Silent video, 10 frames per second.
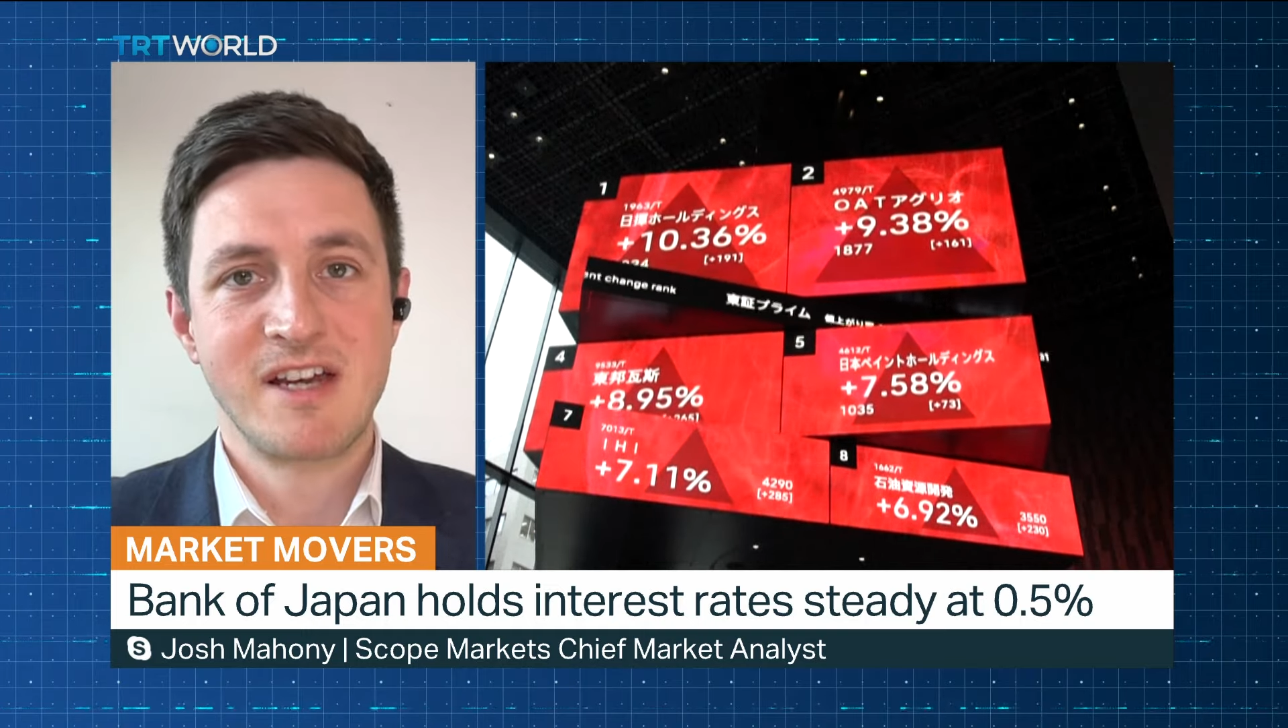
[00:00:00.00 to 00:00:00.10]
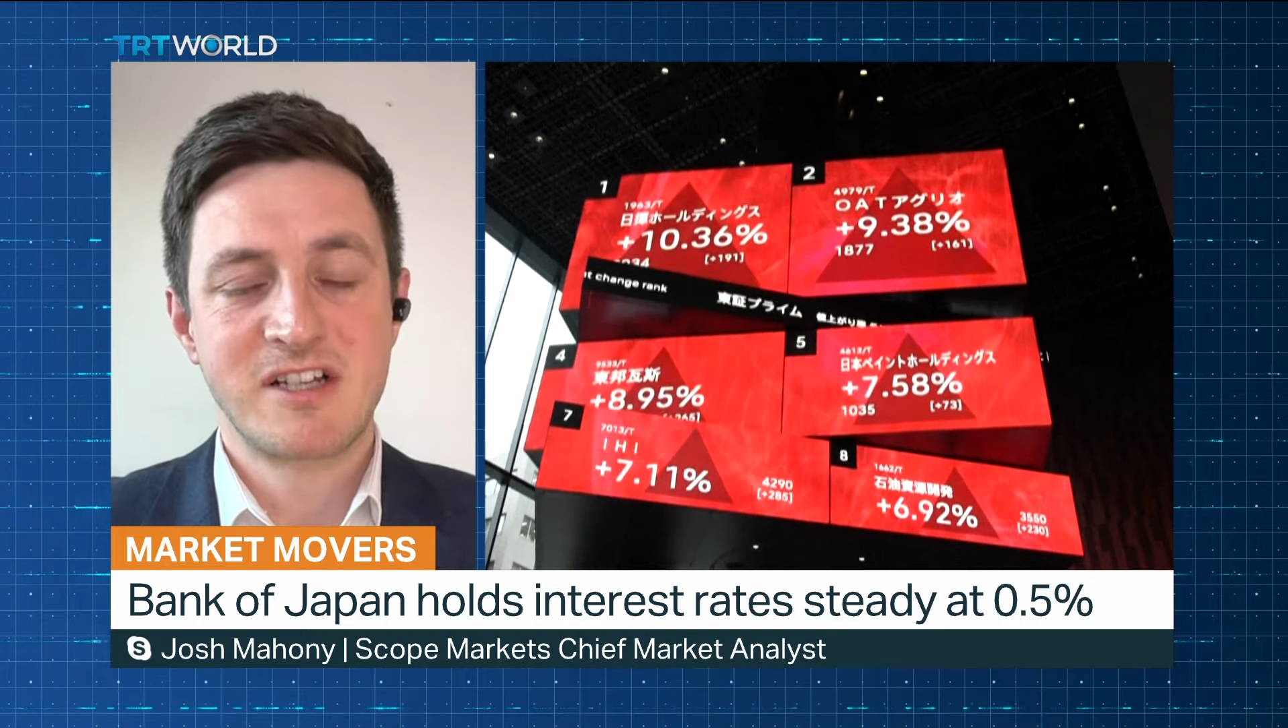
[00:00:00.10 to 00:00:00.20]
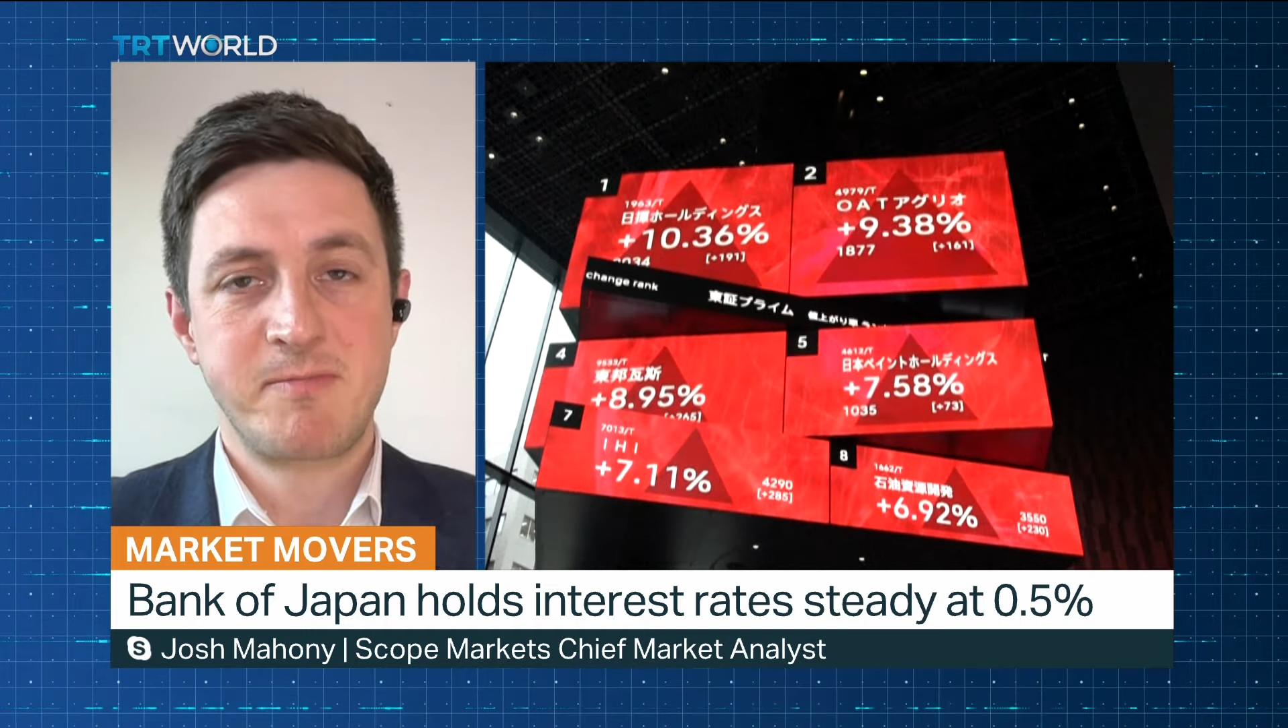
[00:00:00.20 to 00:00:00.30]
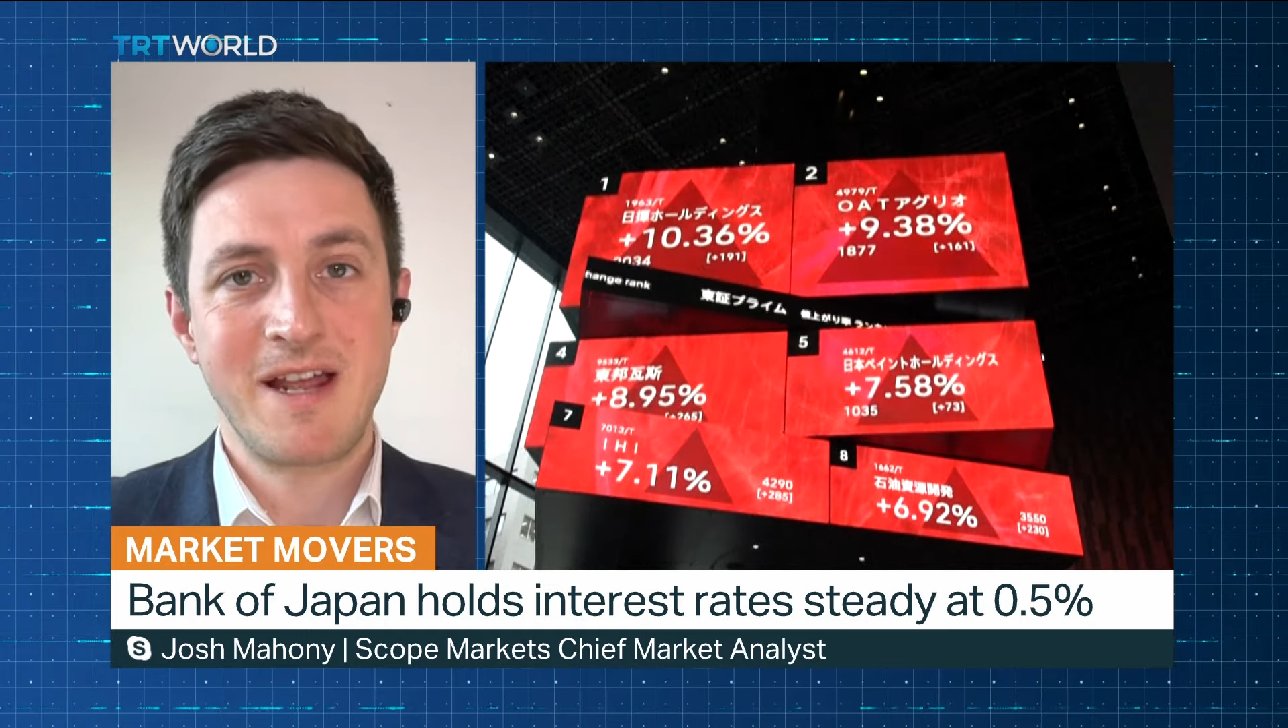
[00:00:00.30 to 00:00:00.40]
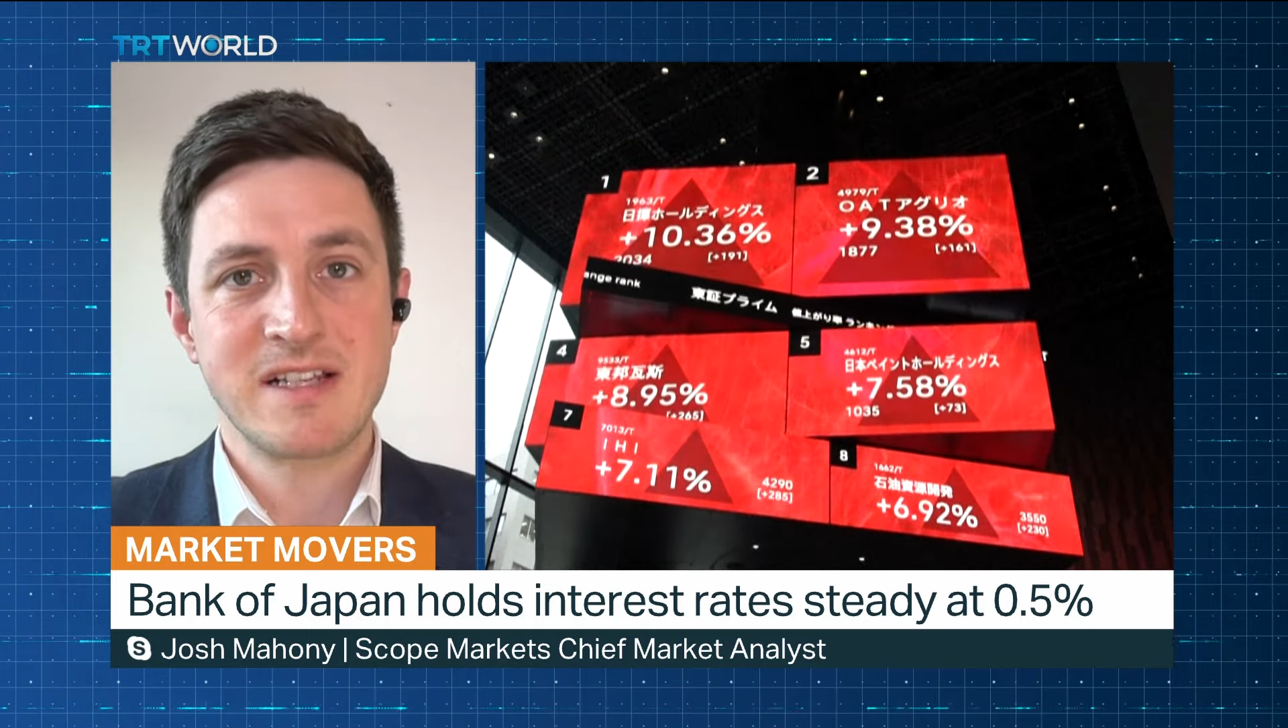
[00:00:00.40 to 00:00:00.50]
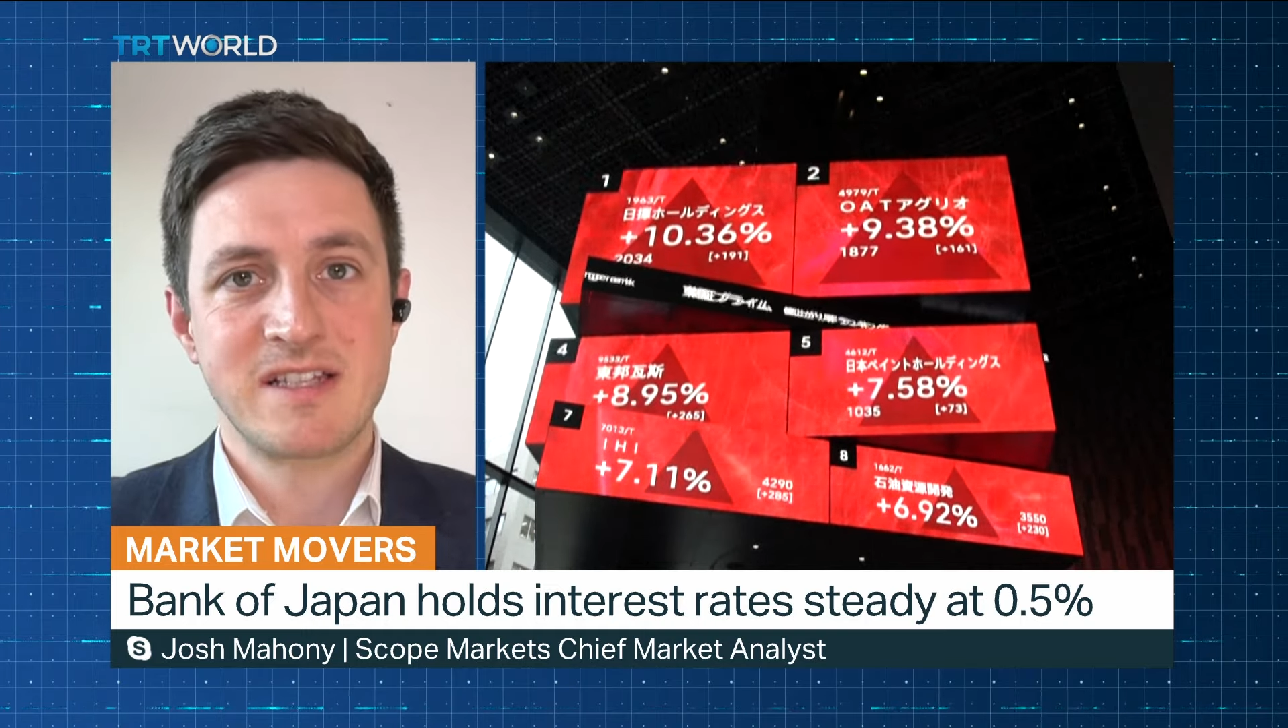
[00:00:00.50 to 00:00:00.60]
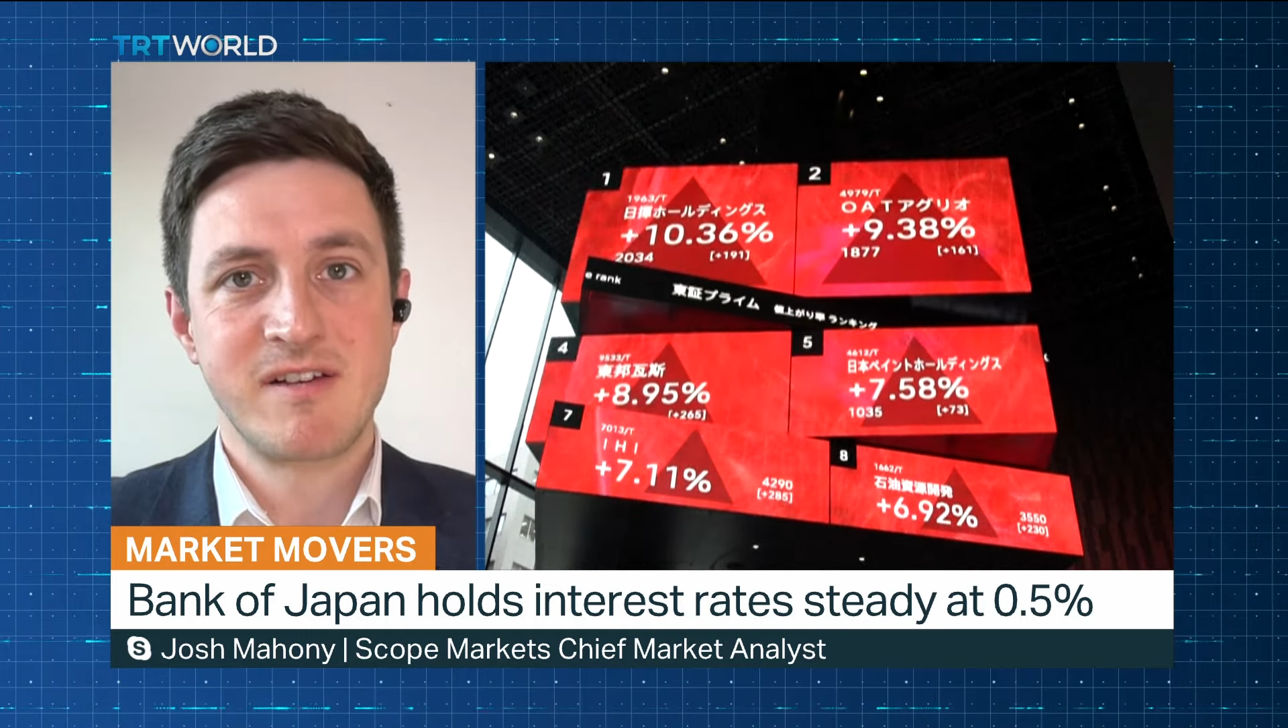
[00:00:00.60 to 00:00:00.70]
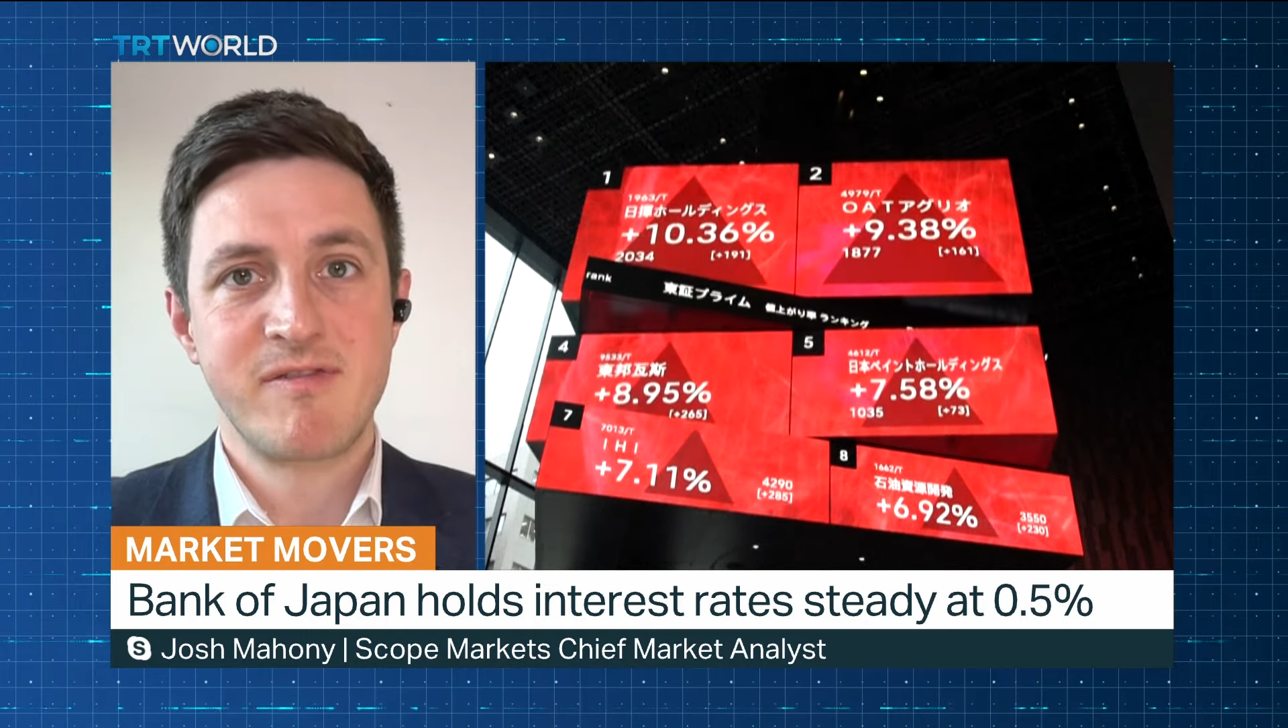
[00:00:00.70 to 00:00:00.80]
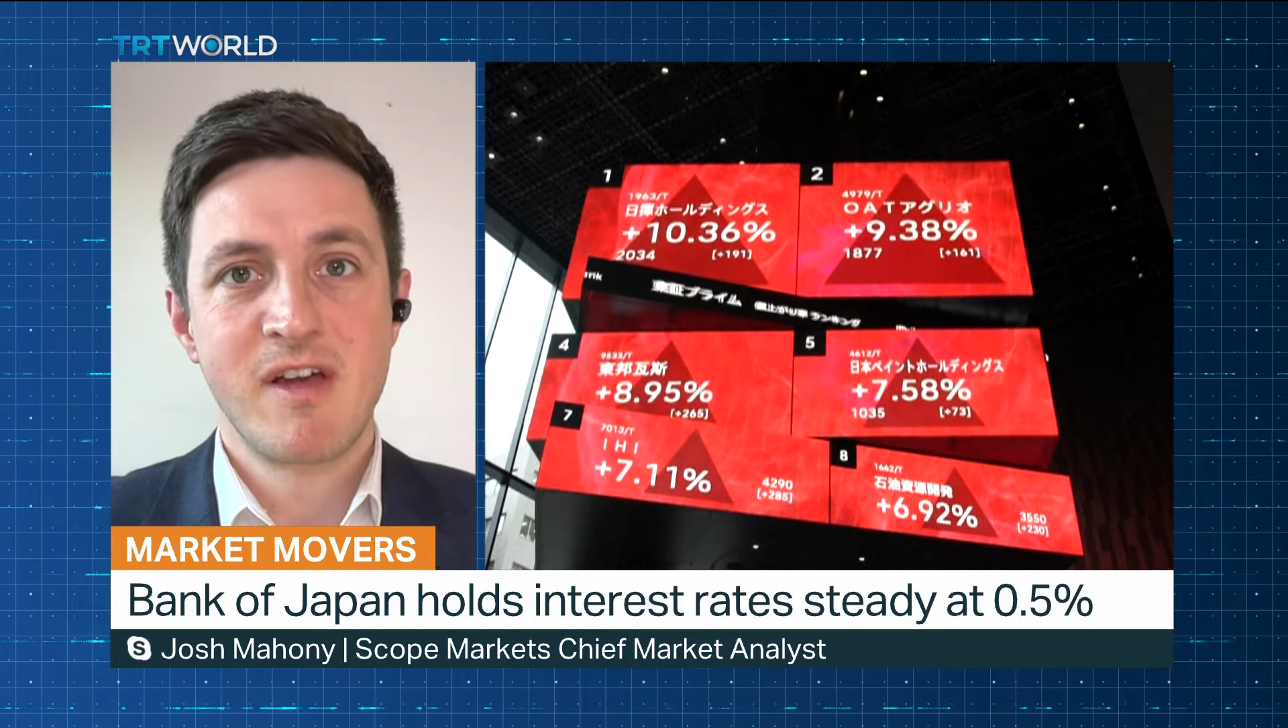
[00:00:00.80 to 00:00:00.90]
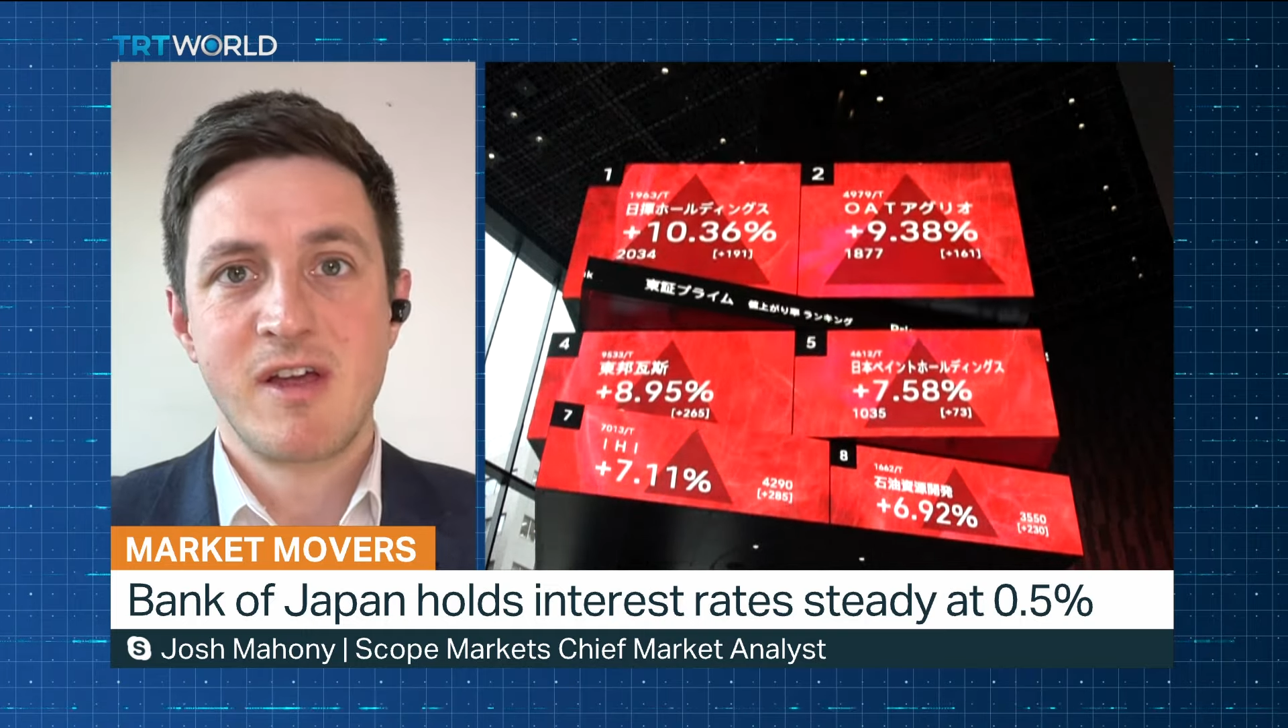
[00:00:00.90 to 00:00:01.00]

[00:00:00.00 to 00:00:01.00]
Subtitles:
expensive.